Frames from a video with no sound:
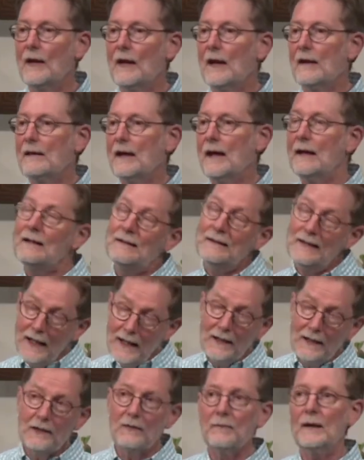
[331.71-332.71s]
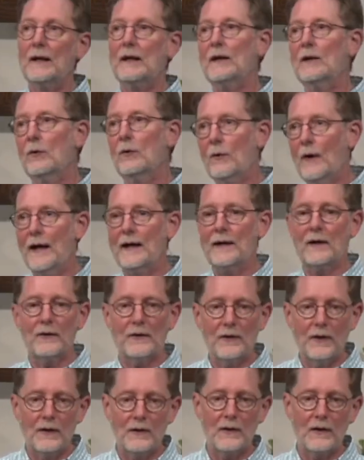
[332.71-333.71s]
They tend to be whiter,
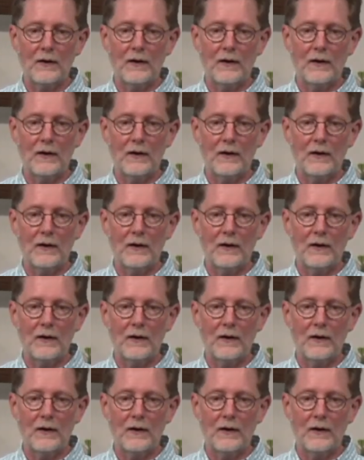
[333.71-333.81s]
younger,